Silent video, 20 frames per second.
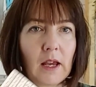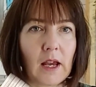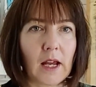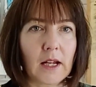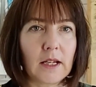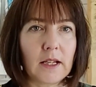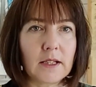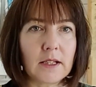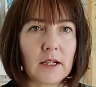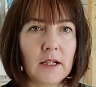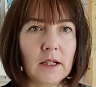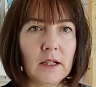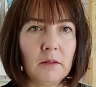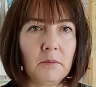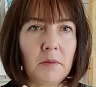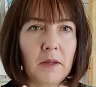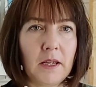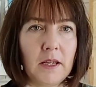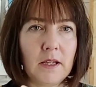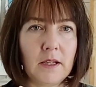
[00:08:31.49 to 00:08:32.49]
and it's a
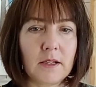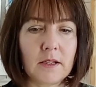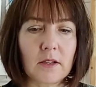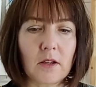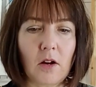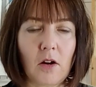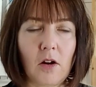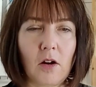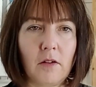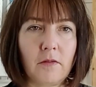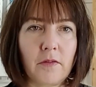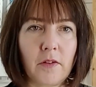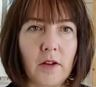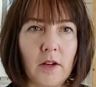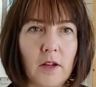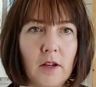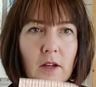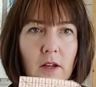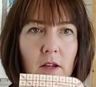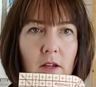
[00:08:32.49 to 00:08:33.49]
little piece of
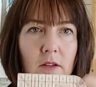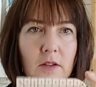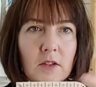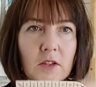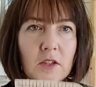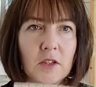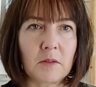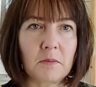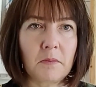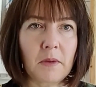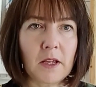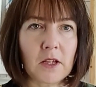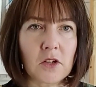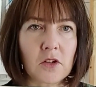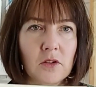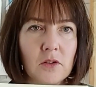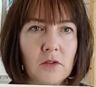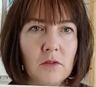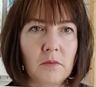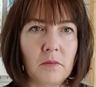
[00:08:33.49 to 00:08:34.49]

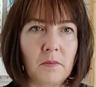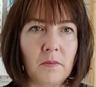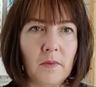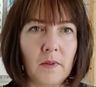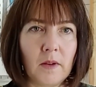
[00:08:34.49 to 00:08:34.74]
special